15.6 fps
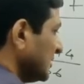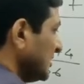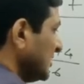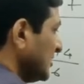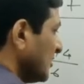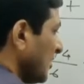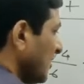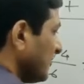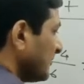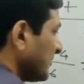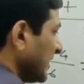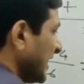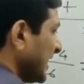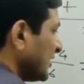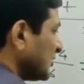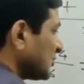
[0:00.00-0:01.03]
e of
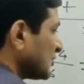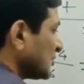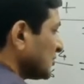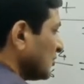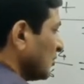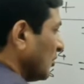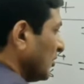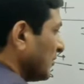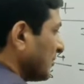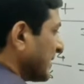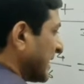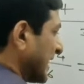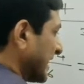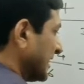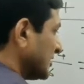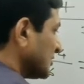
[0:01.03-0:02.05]
x whole
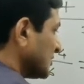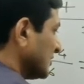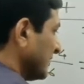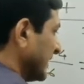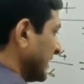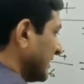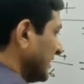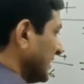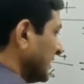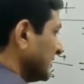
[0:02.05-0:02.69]
bracket square.